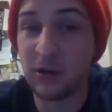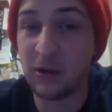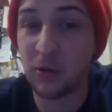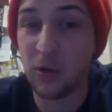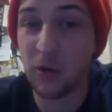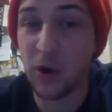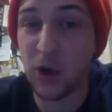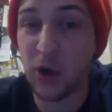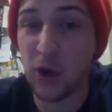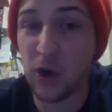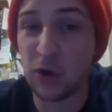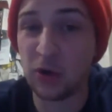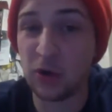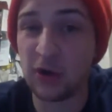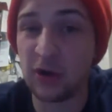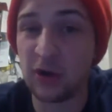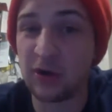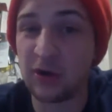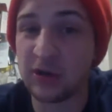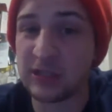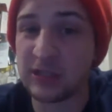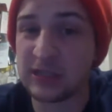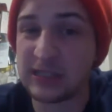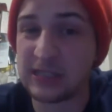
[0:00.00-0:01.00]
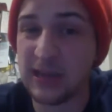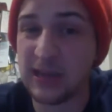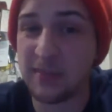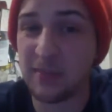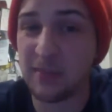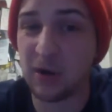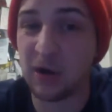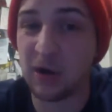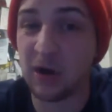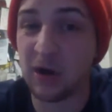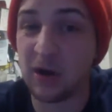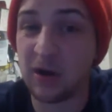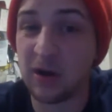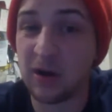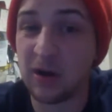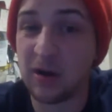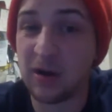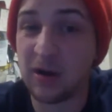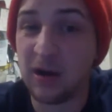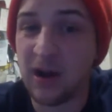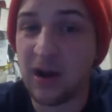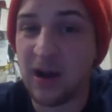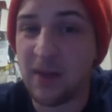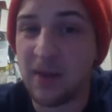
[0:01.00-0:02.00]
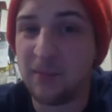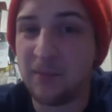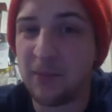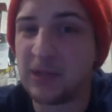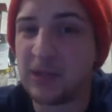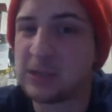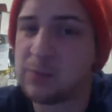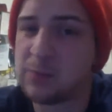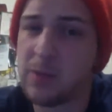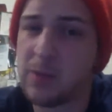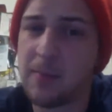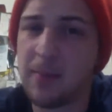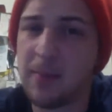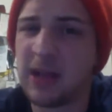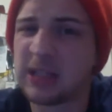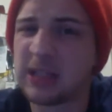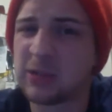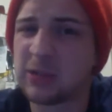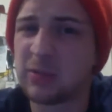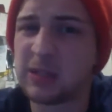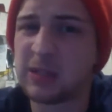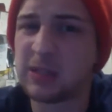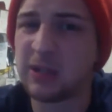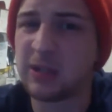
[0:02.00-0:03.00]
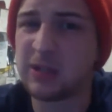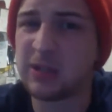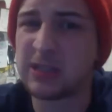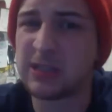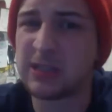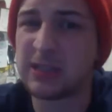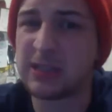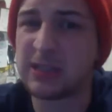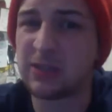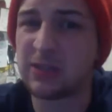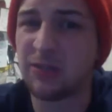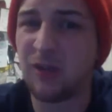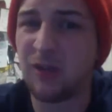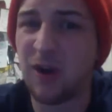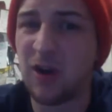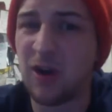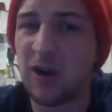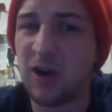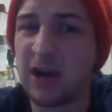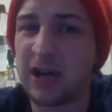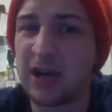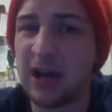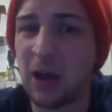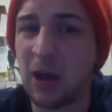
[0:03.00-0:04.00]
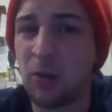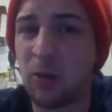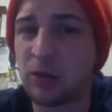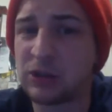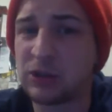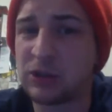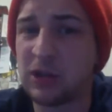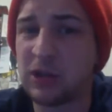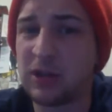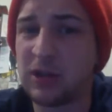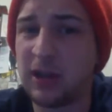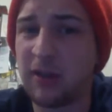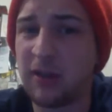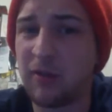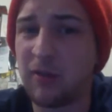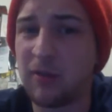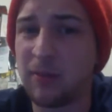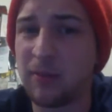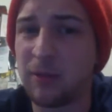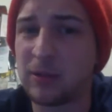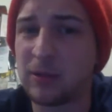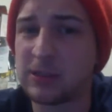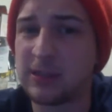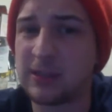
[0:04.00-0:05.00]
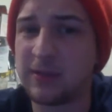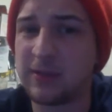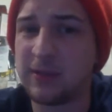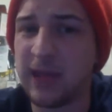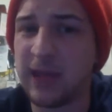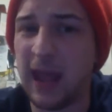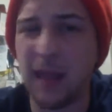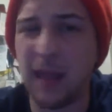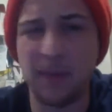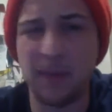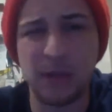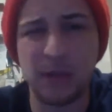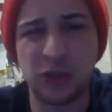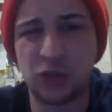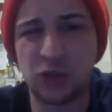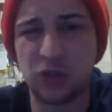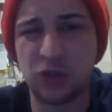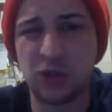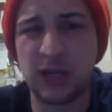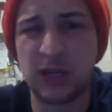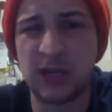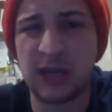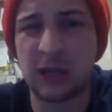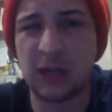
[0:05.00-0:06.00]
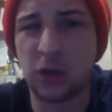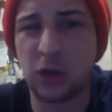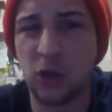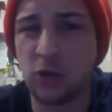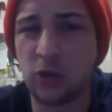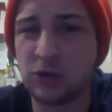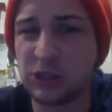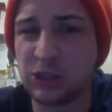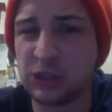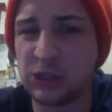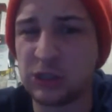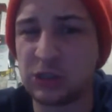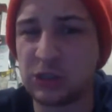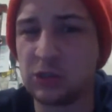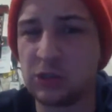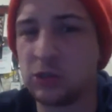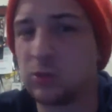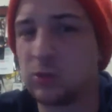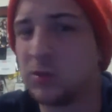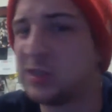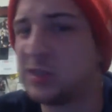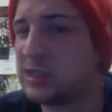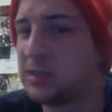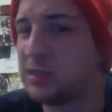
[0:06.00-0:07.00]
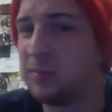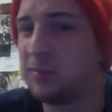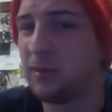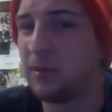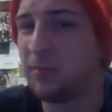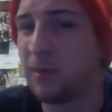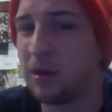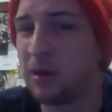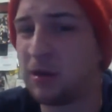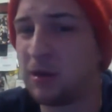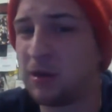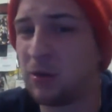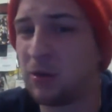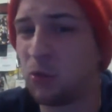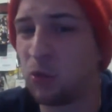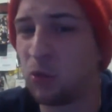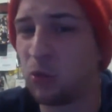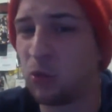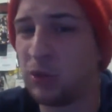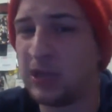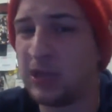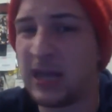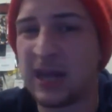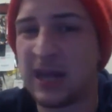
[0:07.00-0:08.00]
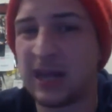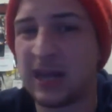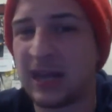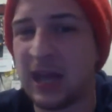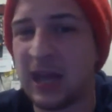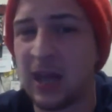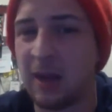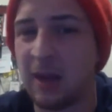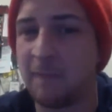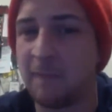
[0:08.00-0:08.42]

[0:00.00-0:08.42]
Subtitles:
earlier December, but it's been mixed results thus far, and now we're starting to get reports of chemistry and coach issues with Jimmy Butler yet again.